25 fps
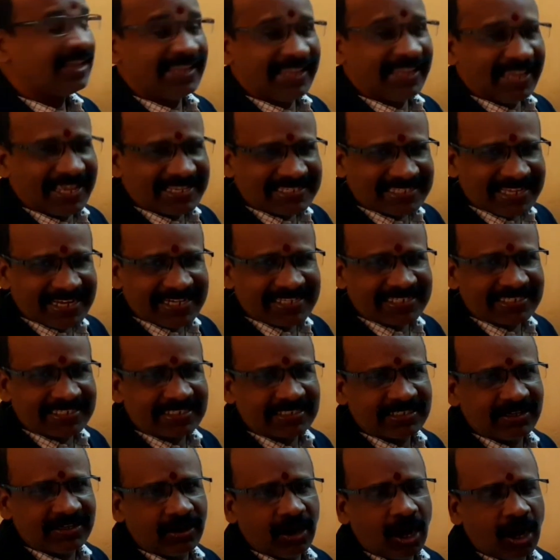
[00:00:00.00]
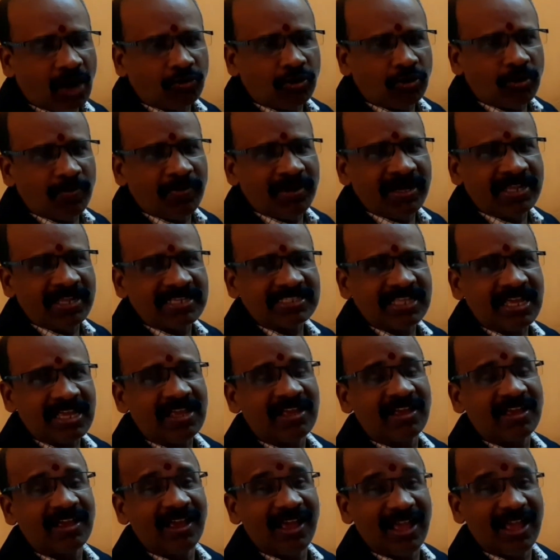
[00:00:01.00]
assets? How to manage
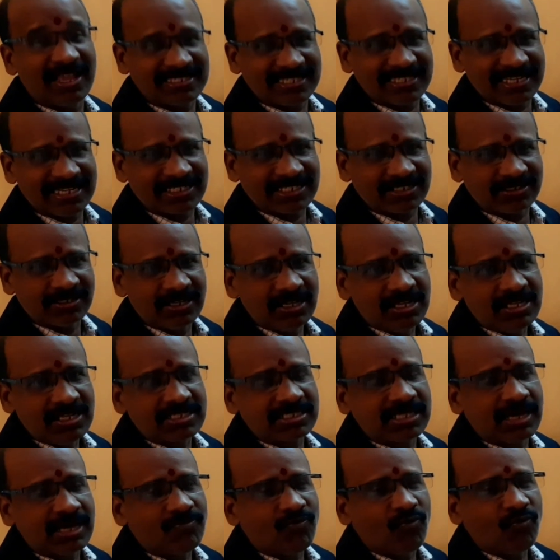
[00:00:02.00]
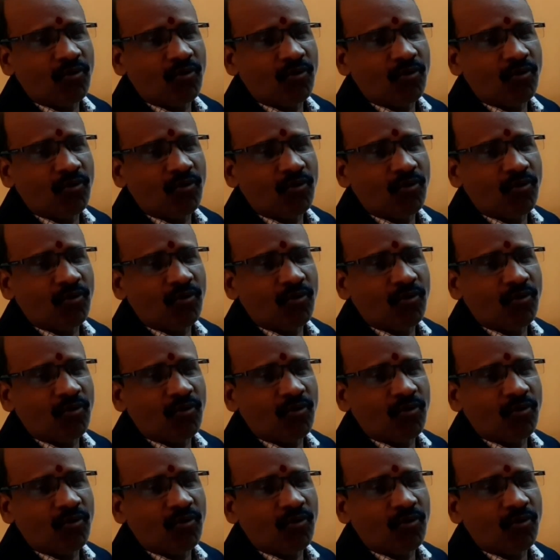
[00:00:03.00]
the assets? Some